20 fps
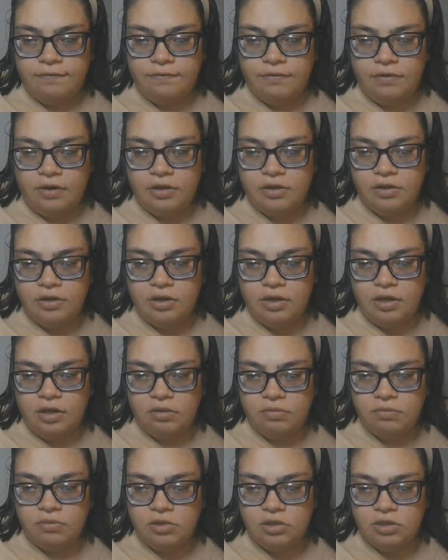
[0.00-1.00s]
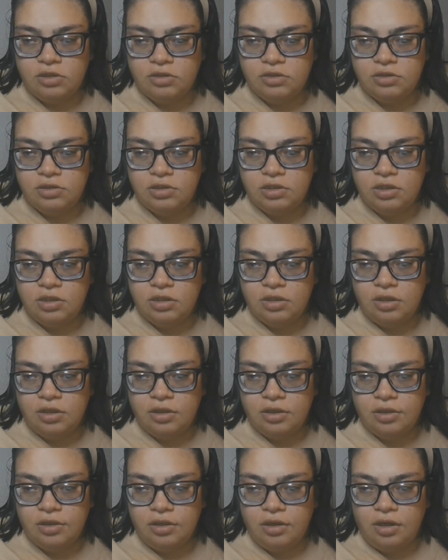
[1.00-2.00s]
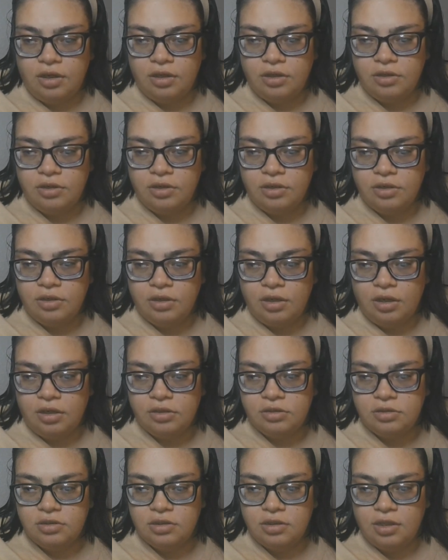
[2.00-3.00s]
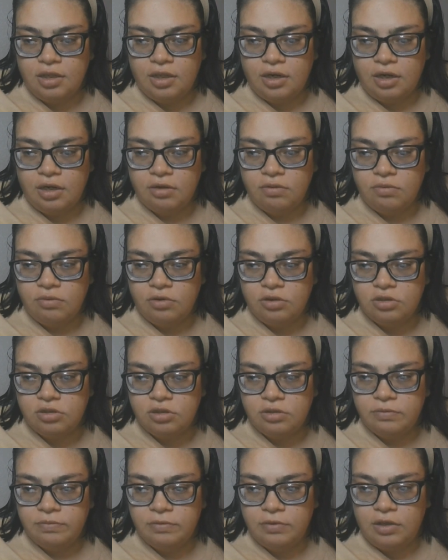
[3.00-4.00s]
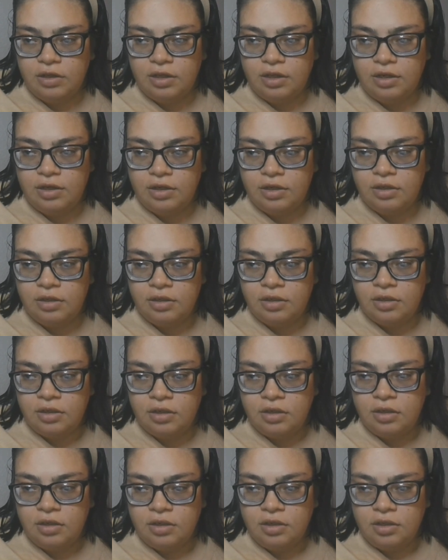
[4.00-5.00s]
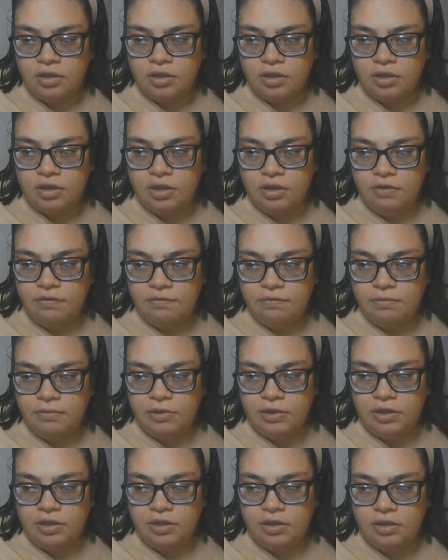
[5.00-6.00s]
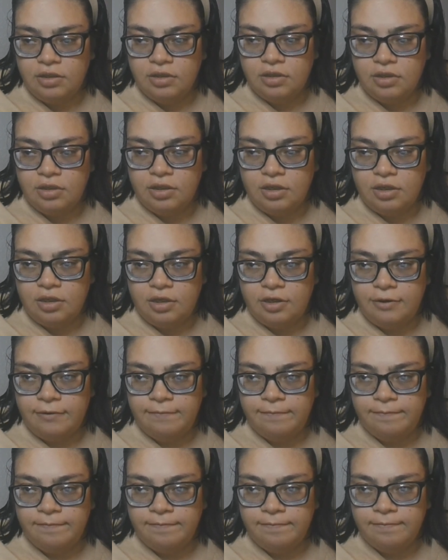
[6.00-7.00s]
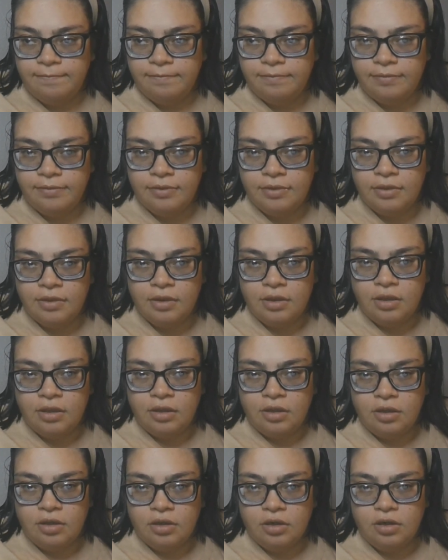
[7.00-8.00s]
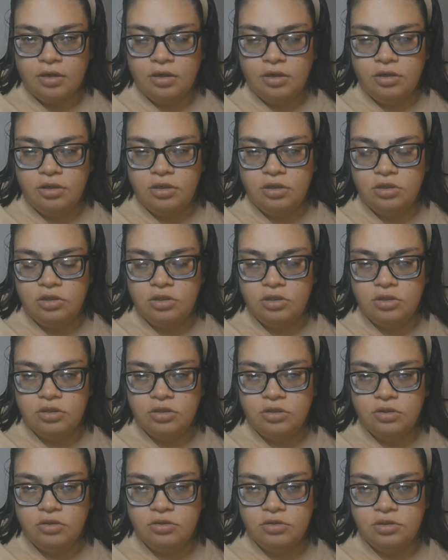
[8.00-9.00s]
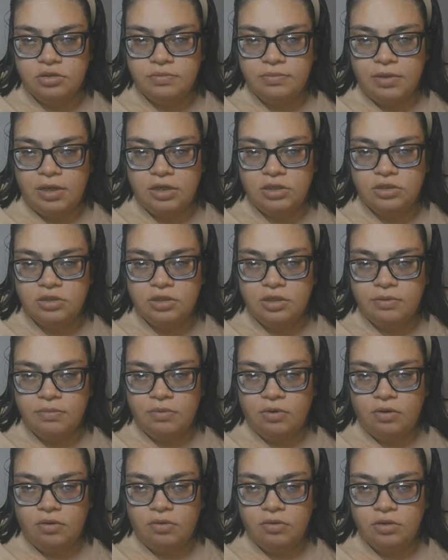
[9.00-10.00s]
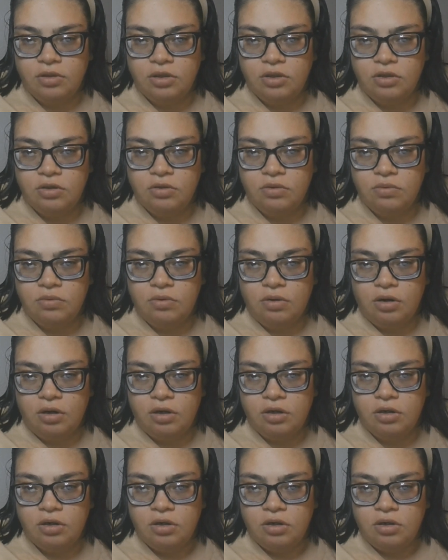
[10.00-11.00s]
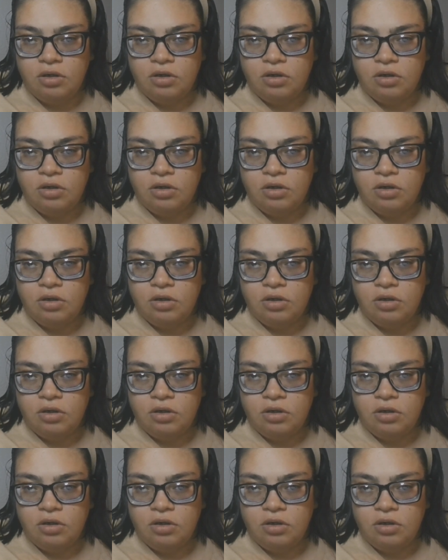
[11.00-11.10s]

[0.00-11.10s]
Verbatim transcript: Father, help me to see the other gods that I worship and give me the courage to smash them. Only you are